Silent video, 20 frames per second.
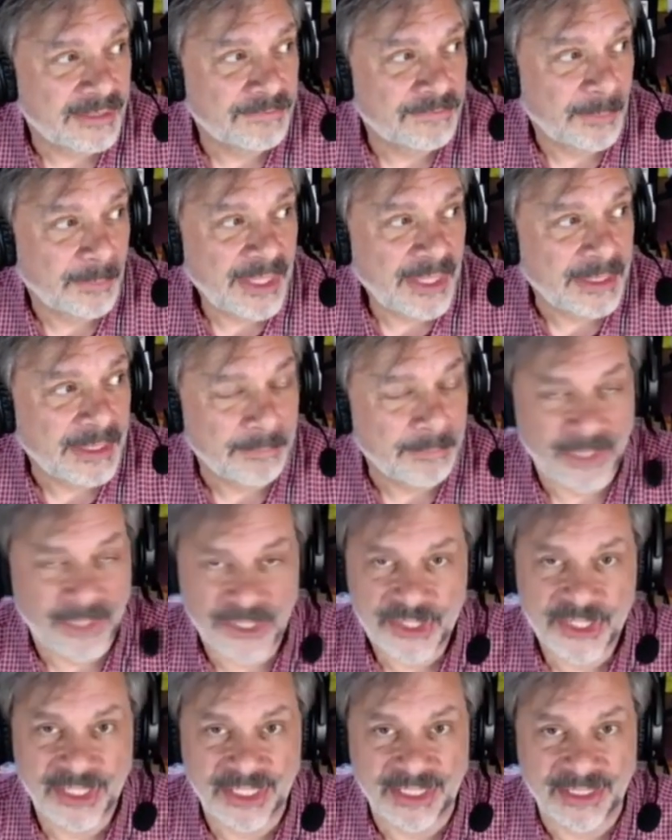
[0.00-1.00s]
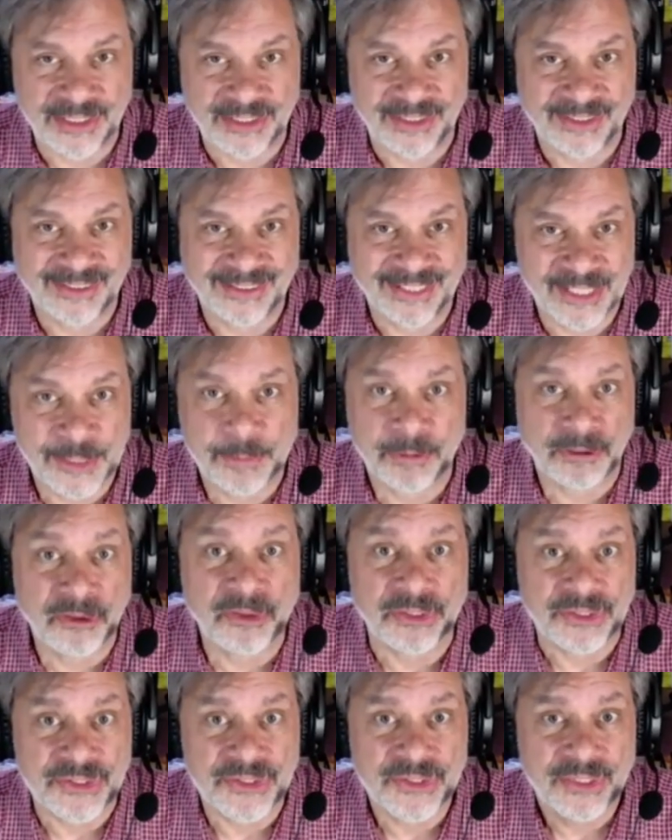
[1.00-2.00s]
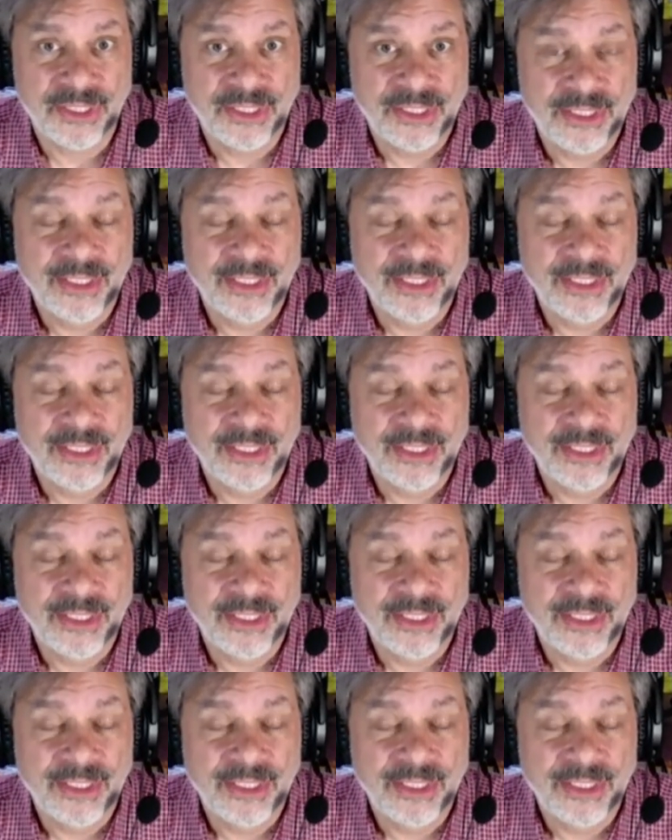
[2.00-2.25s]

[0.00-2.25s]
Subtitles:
for me Munchkin experience